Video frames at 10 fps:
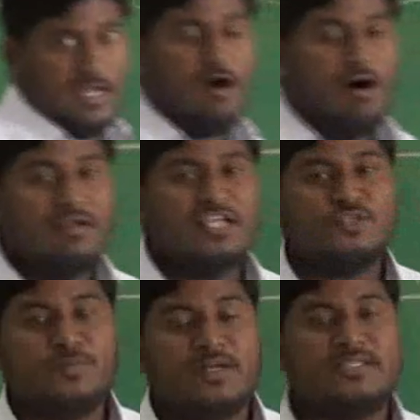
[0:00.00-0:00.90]
An
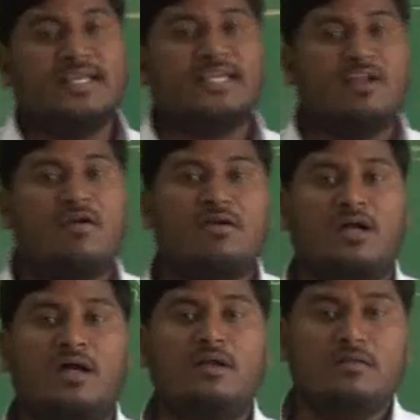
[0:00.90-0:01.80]
honest person
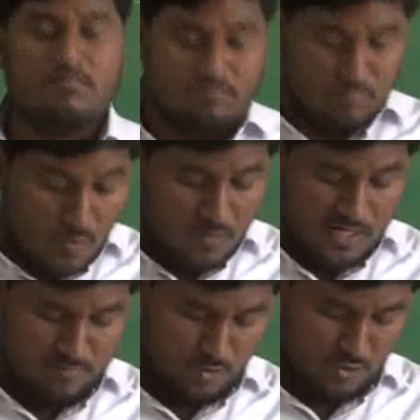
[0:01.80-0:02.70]
cannot earn more
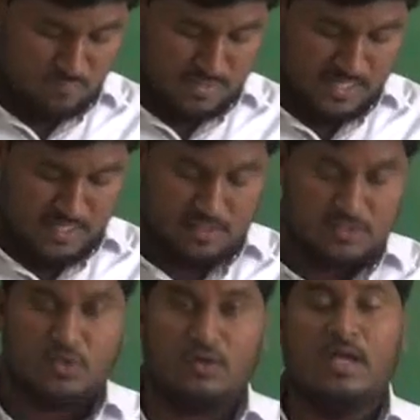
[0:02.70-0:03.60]
and more
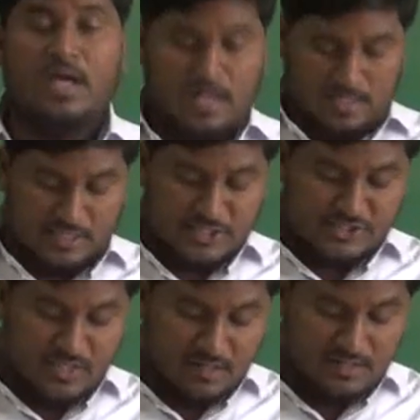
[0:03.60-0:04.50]
money. So
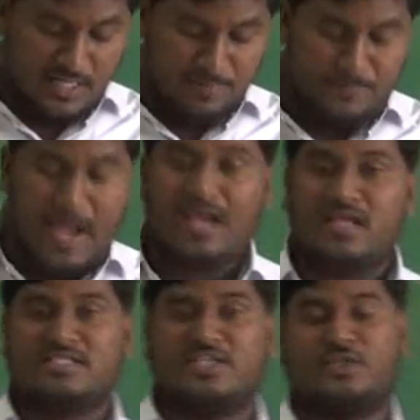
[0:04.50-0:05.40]
constructing
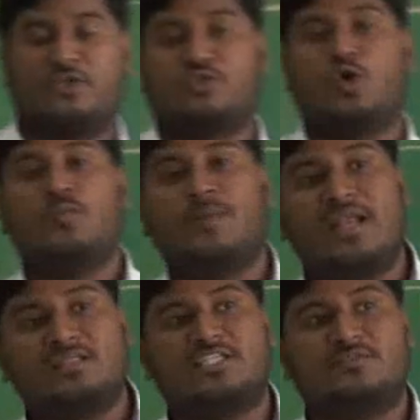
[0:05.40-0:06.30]
palaces, stone
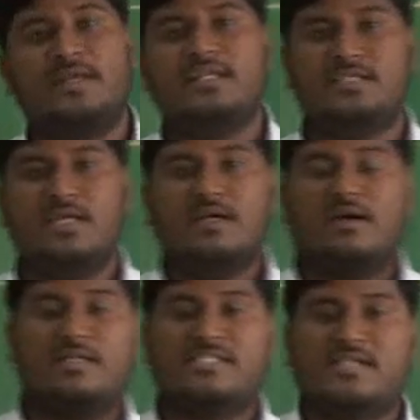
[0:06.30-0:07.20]
palaces means
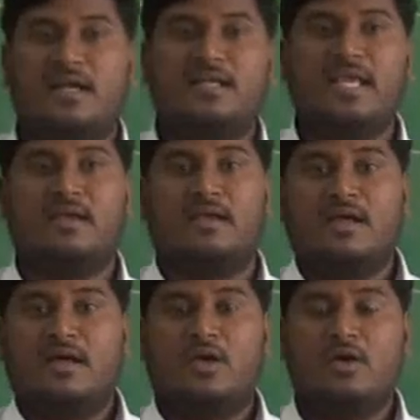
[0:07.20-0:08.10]
constructing,
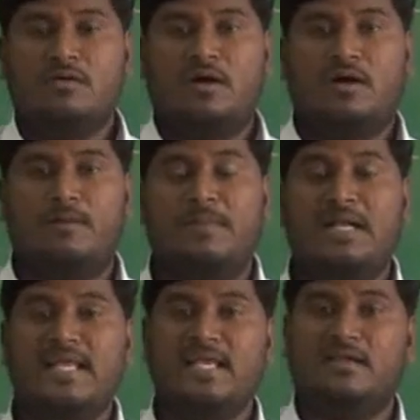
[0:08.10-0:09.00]
you know,
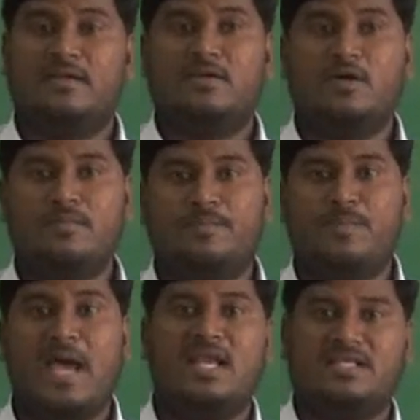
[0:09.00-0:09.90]
building, you know,
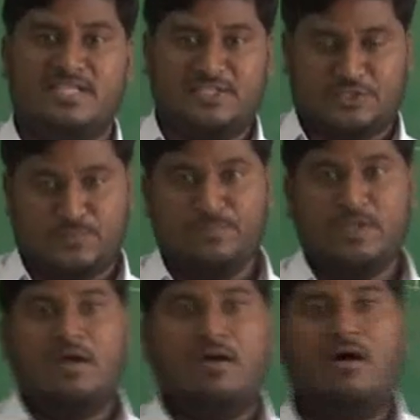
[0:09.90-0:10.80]
palaces,
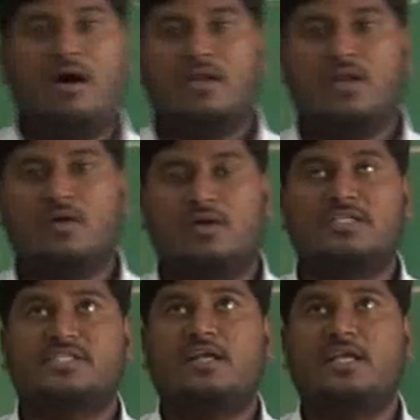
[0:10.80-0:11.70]
or, you know,
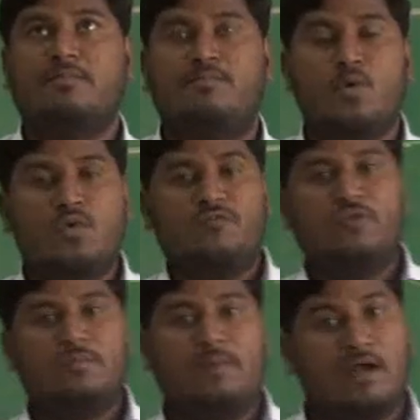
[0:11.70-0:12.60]
constructing
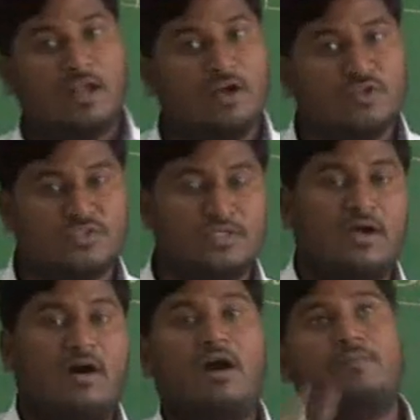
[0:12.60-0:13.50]
beautiful bungalows
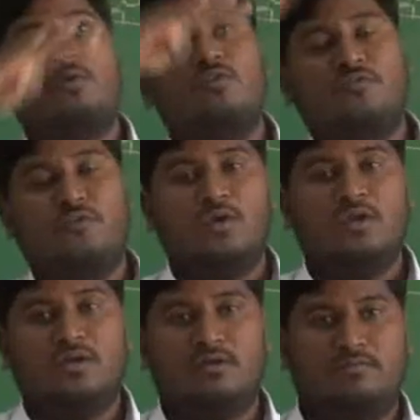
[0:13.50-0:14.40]
or beautiful,
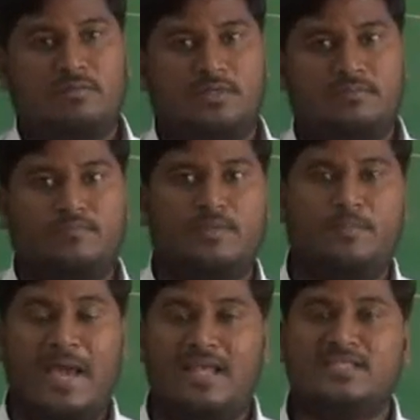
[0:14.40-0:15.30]
you know,
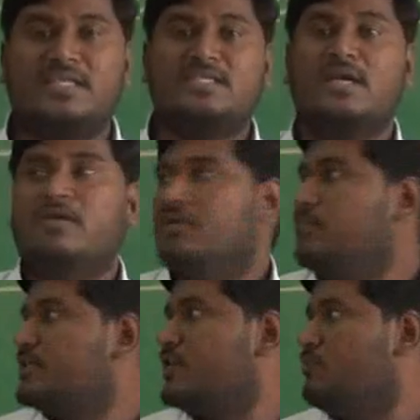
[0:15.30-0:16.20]
palaces. We
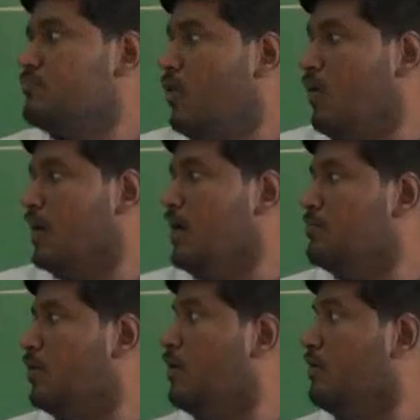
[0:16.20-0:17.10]
must have more
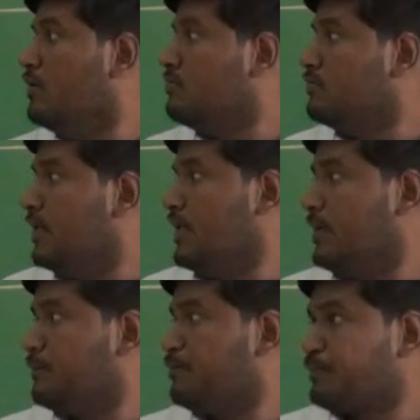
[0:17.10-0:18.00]
and more
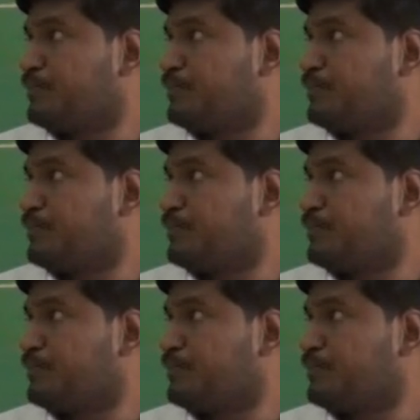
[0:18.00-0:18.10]
money.